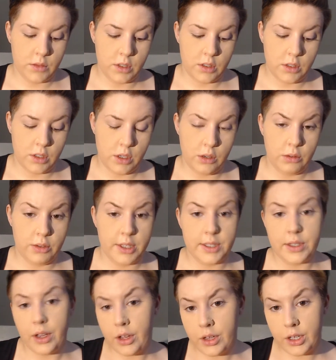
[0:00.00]
to this
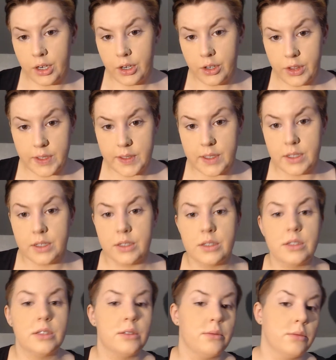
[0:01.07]
color. This
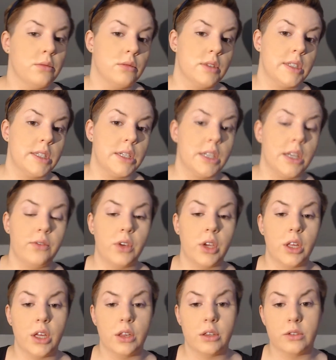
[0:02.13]
is
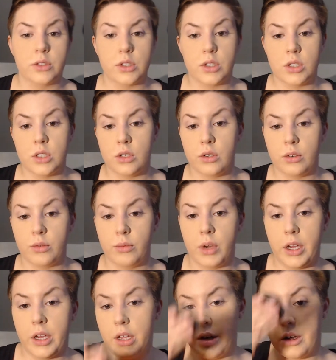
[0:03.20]
significantly closer to
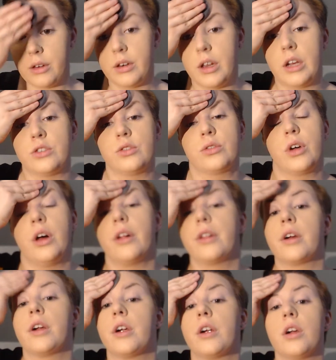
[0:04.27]
my natural
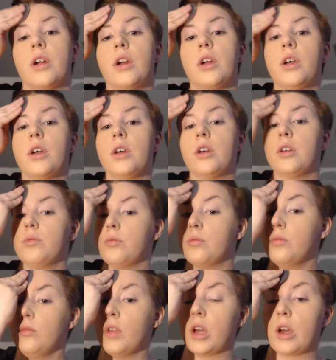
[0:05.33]
color.
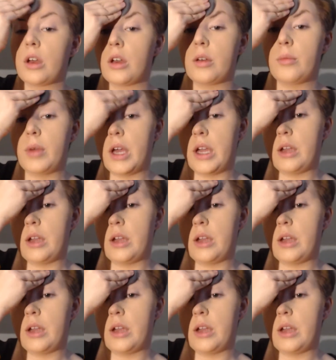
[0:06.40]
I